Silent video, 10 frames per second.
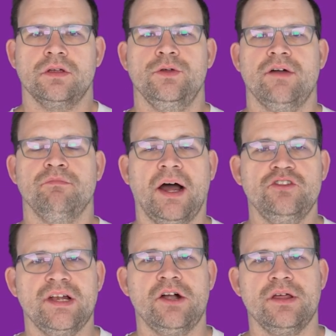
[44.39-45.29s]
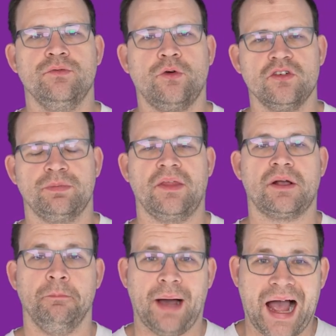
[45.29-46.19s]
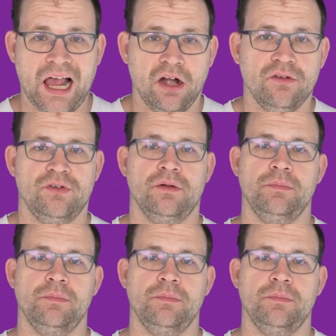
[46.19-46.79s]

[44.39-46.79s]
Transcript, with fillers: You have modularity enforced by the compiler